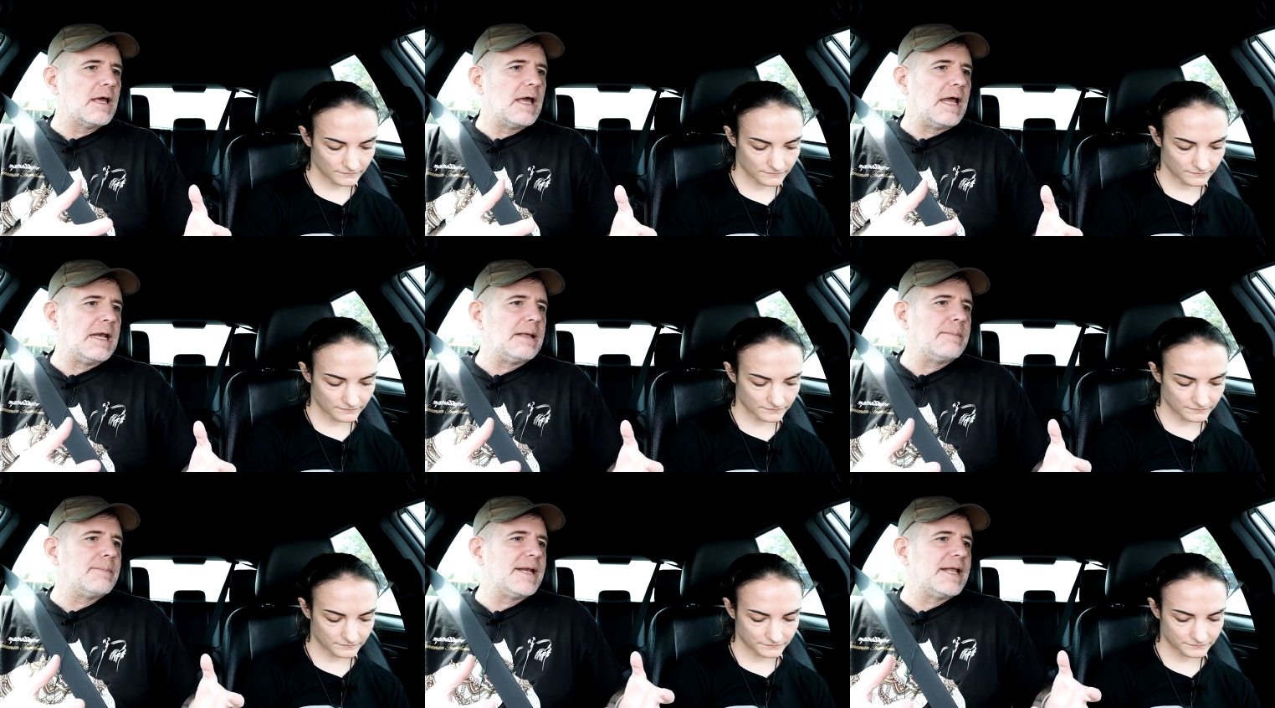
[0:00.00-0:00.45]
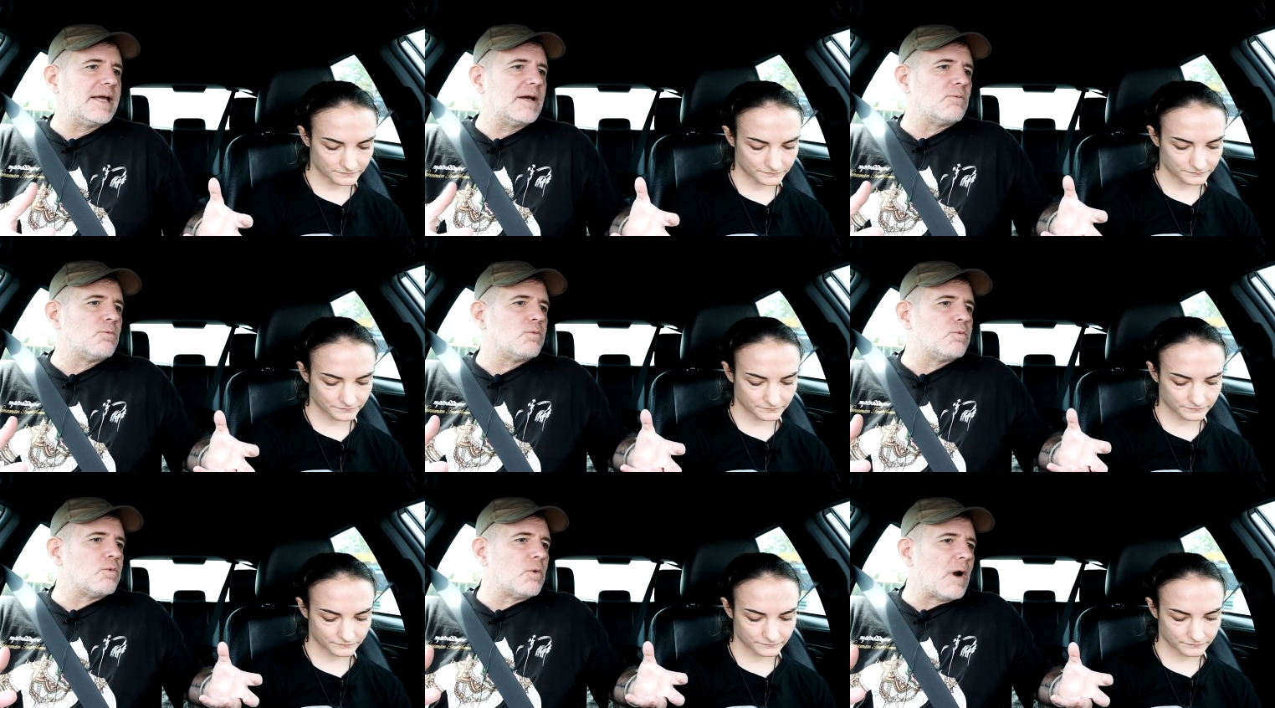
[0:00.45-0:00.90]
Speaker 1: anybody
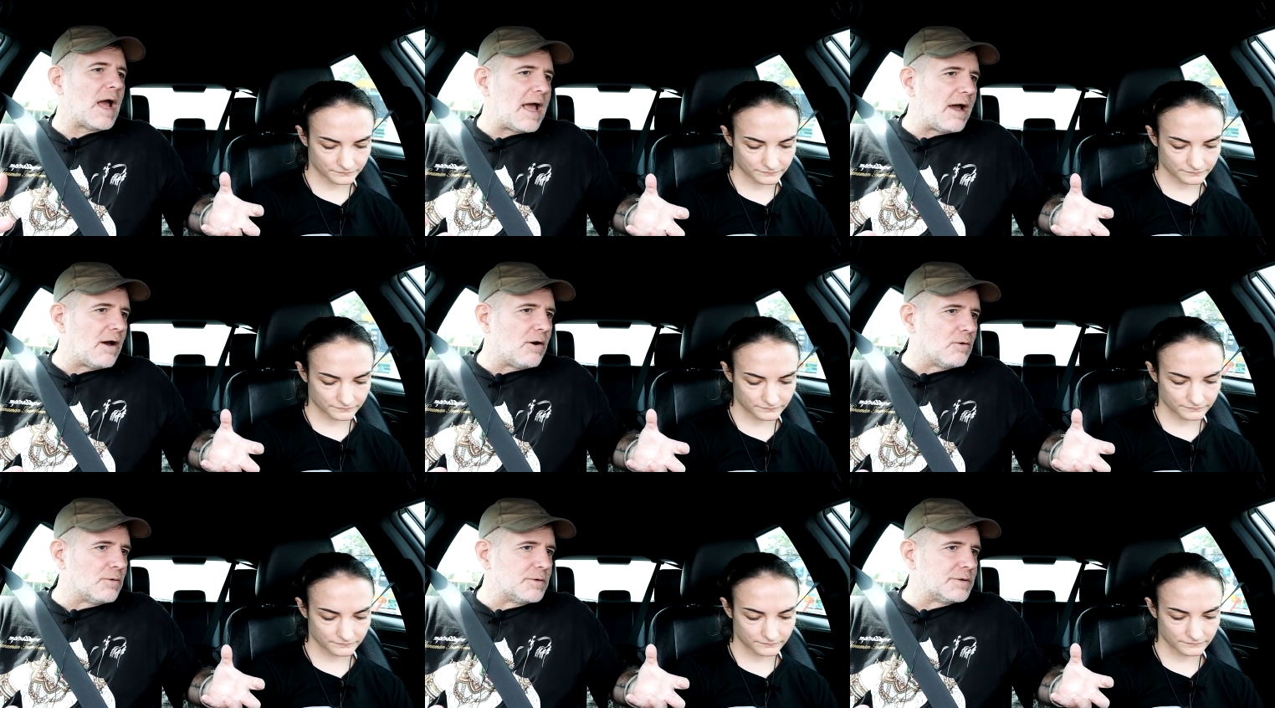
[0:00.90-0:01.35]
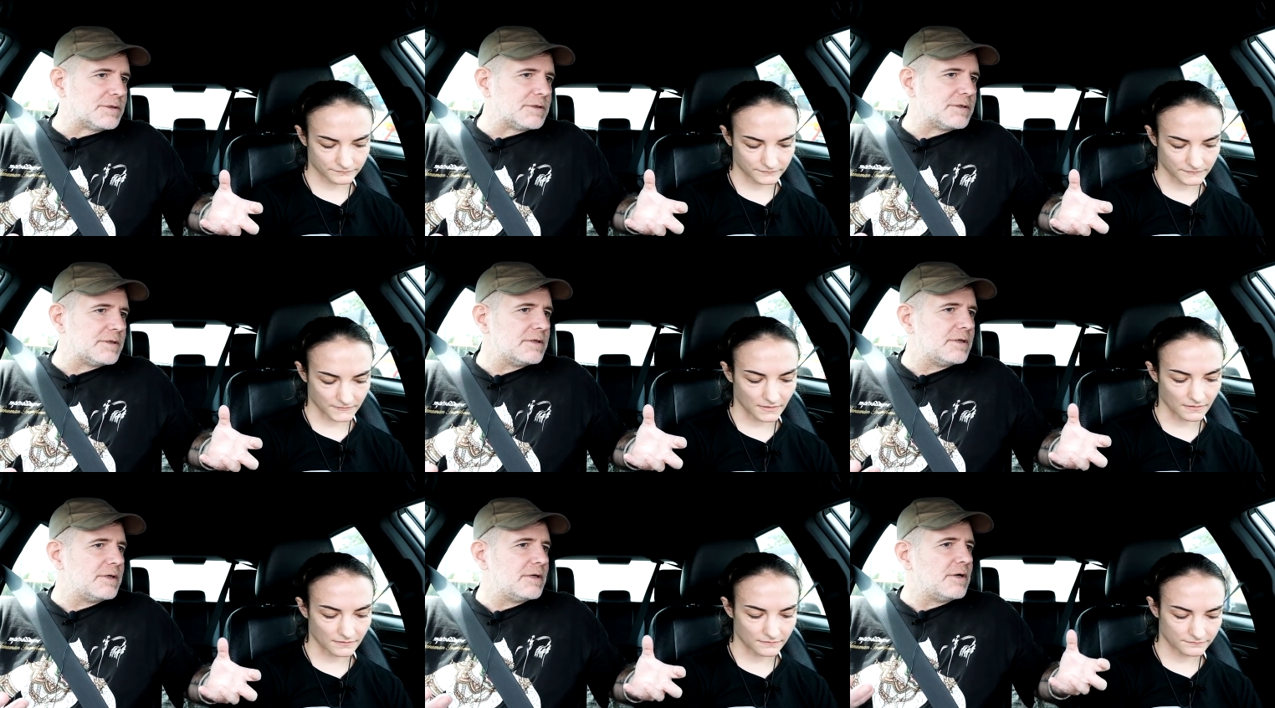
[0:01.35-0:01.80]
around.
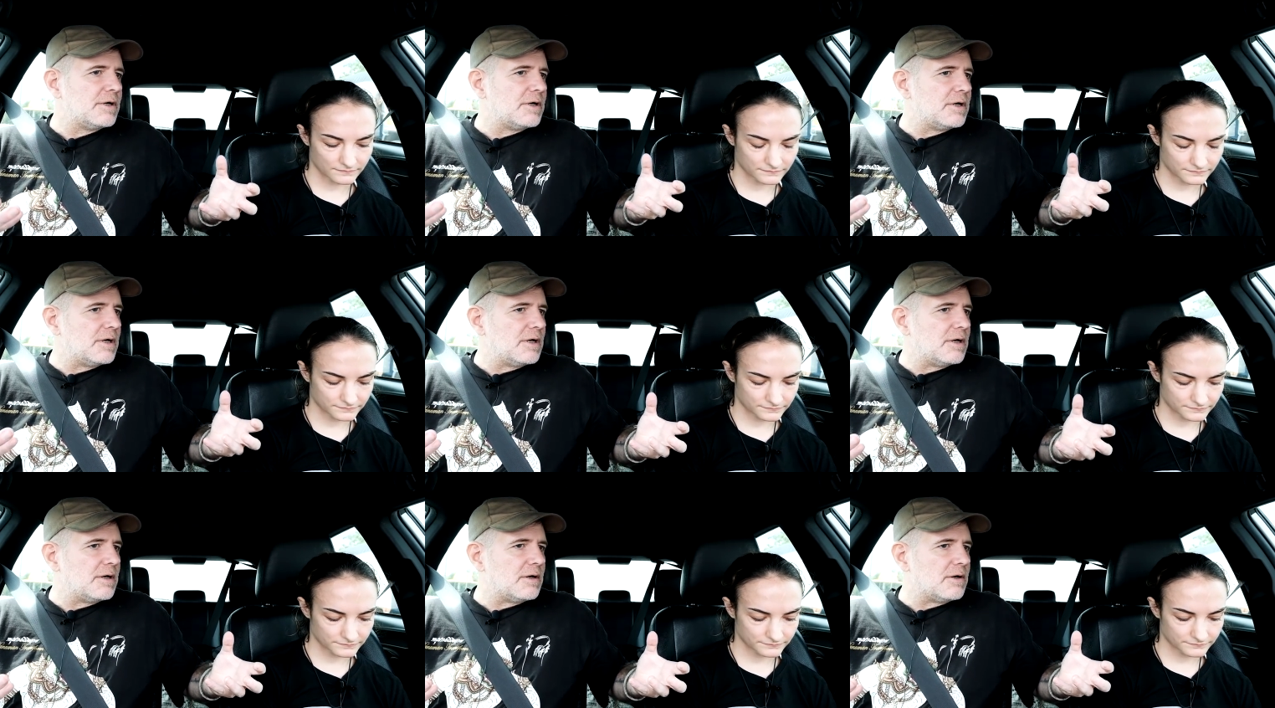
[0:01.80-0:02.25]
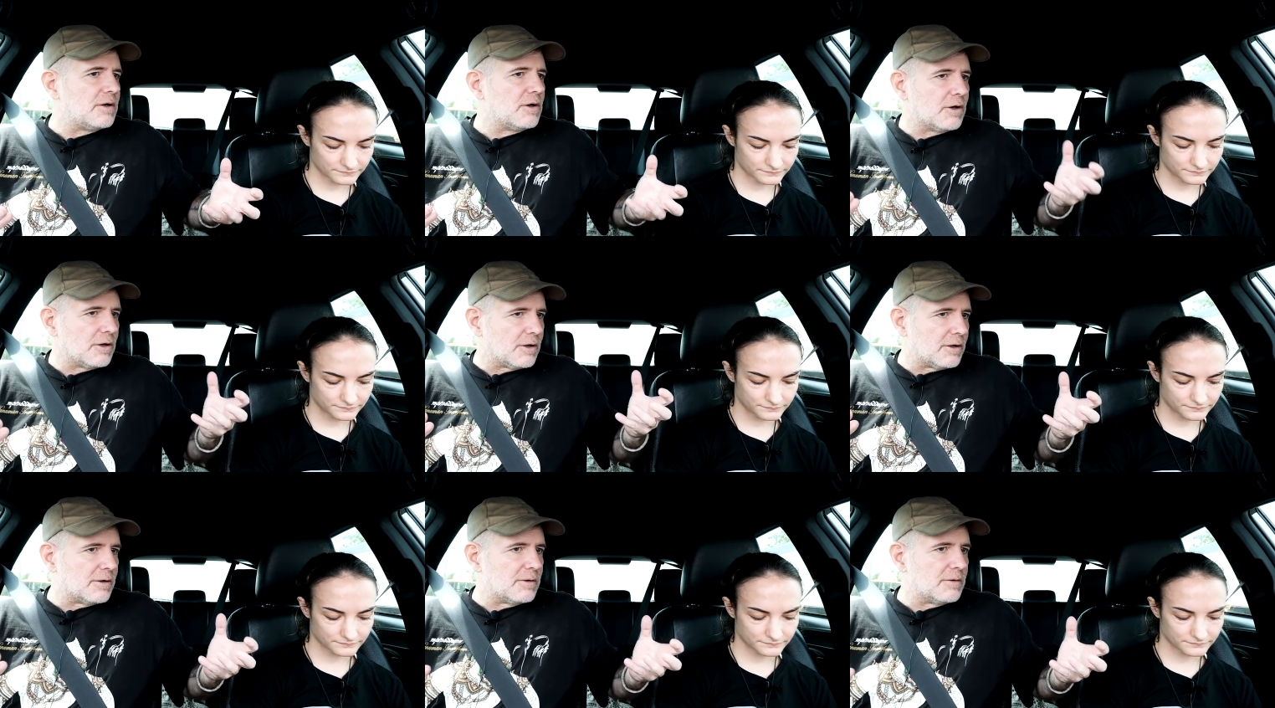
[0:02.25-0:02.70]
Yeah.
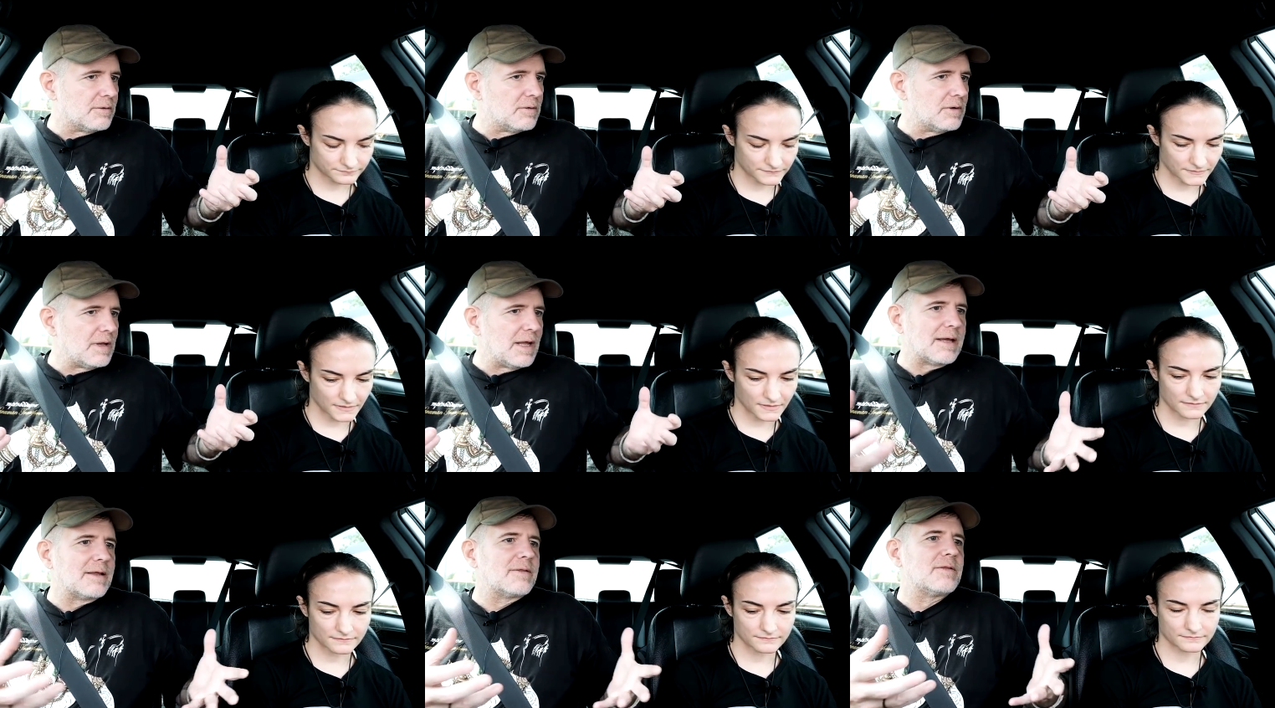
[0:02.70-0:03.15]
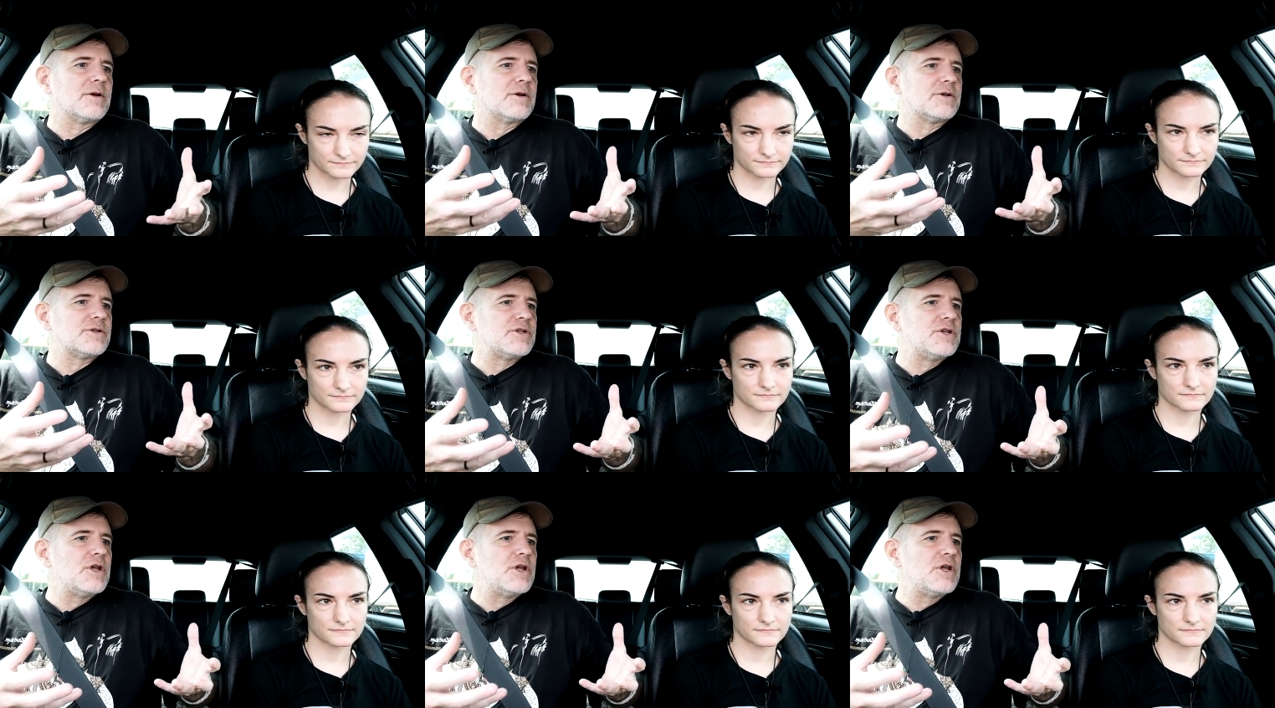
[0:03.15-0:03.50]
Her. Yeah. Like there's